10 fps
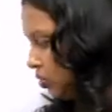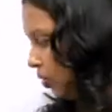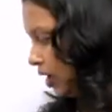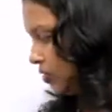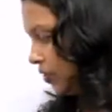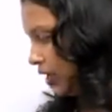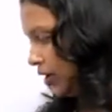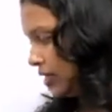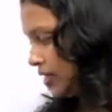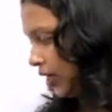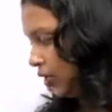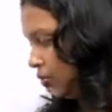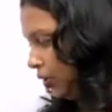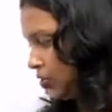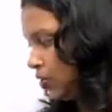squares, we can write sine
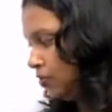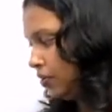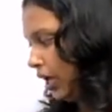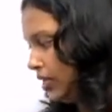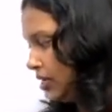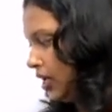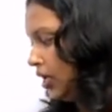2x over x,